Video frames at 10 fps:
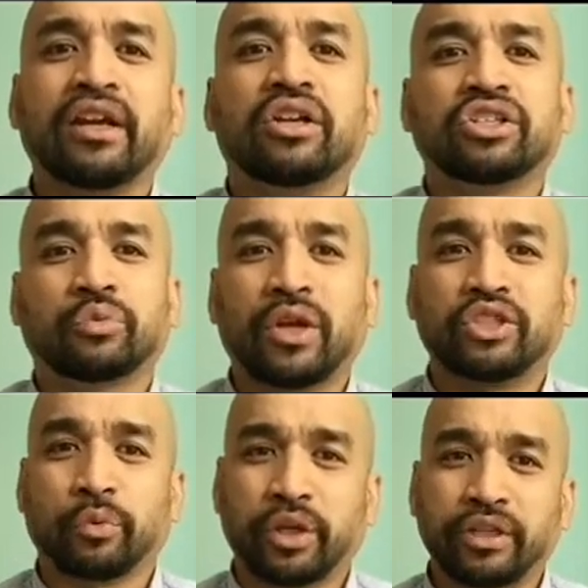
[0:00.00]

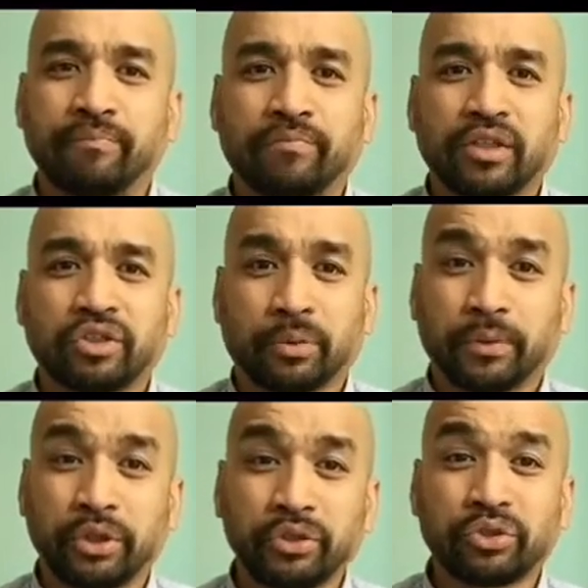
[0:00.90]
Swedswood, to
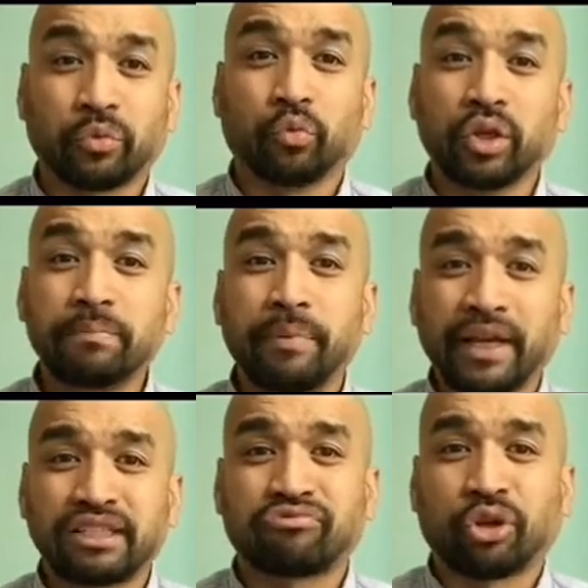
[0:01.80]
produce
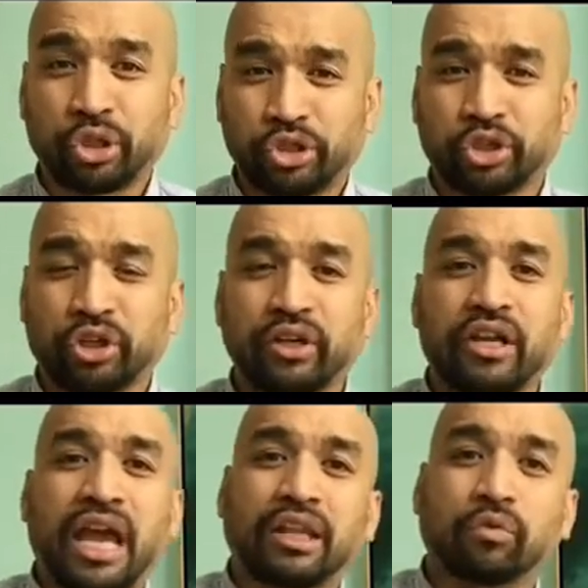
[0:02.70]
wood-based furniture
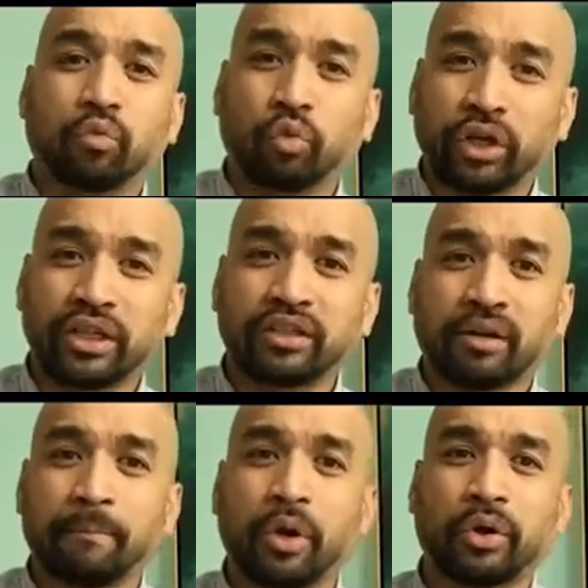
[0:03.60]
and wooden
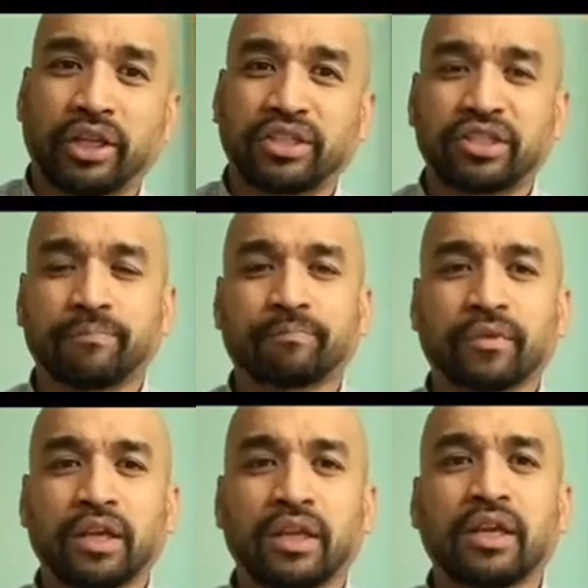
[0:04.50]
components.
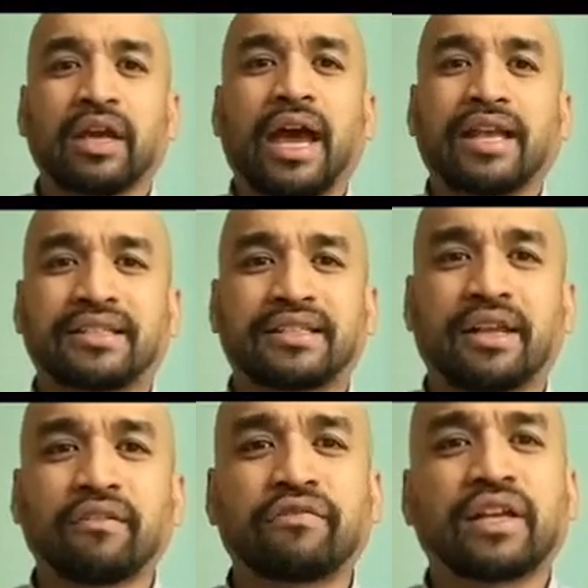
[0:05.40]
As
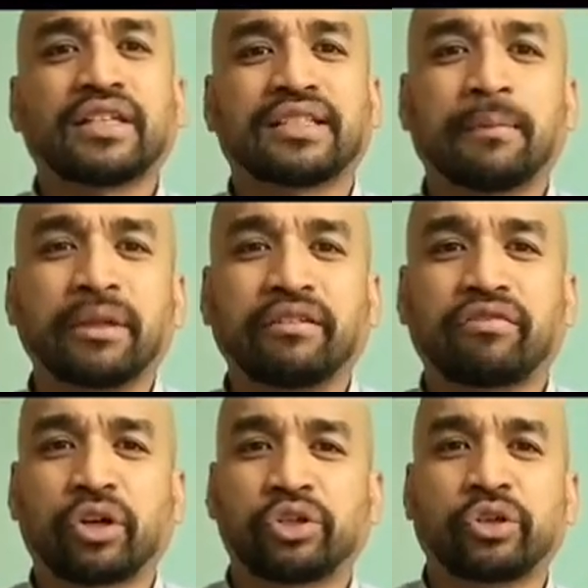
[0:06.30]
self-assembly
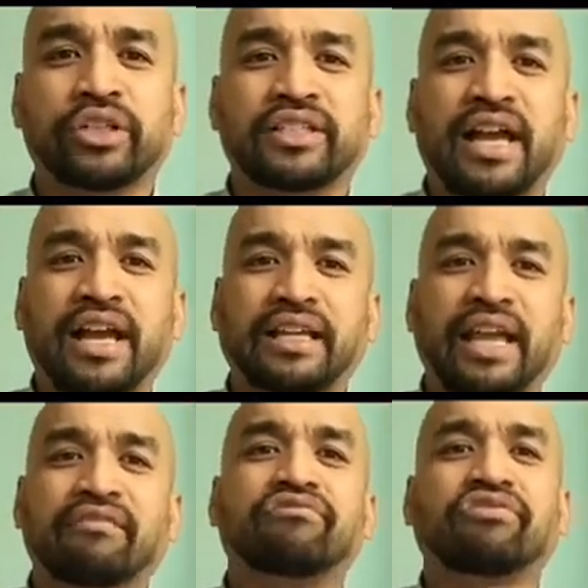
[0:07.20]
furniture design
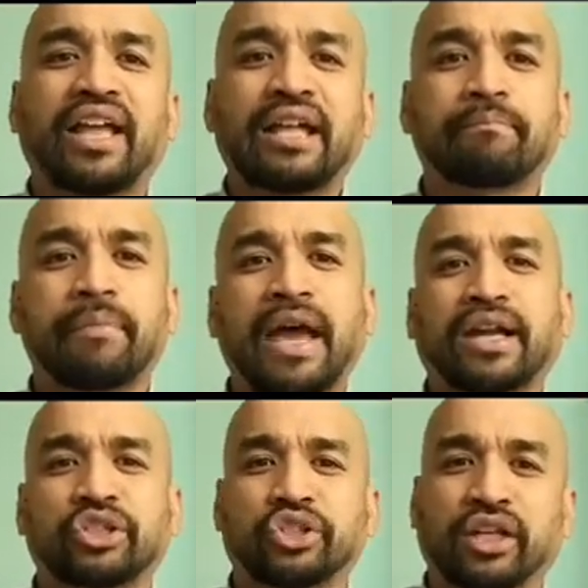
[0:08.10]
and flat
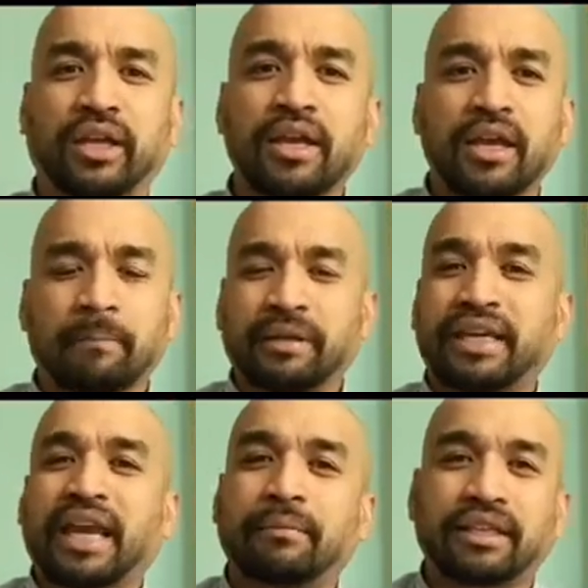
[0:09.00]
packaging
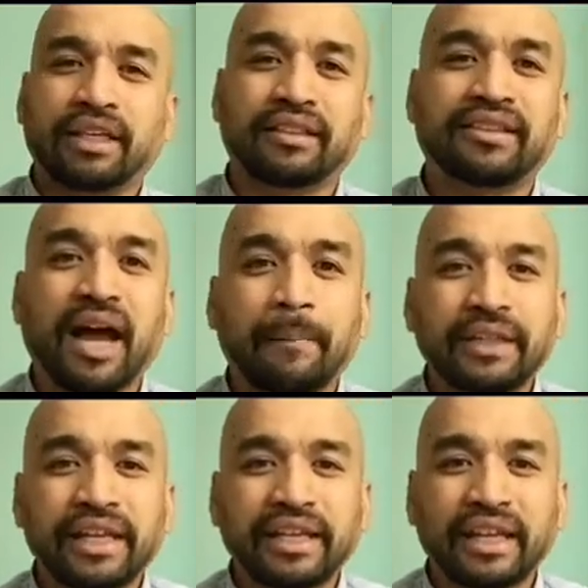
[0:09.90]
became the dominating